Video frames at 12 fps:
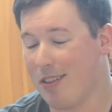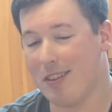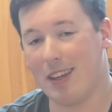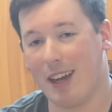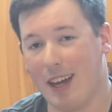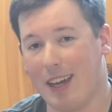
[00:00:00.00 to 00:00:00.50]

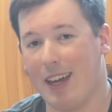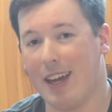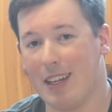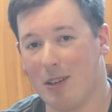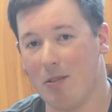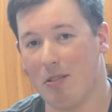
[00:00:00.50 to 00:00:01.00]
something I
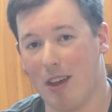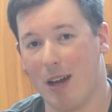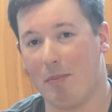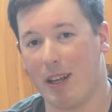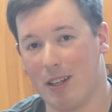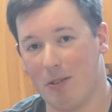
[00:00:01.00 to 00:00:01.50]
can't use
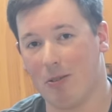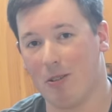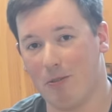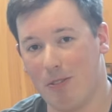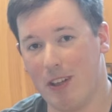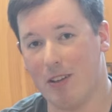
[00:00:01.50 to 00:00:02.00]
at my
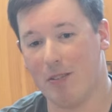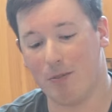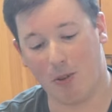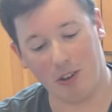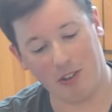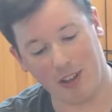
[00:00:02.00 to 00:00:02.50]
local field,
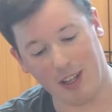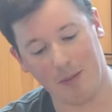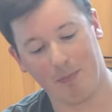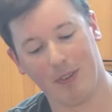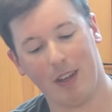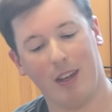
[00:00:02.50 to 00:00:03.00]
unfortunately.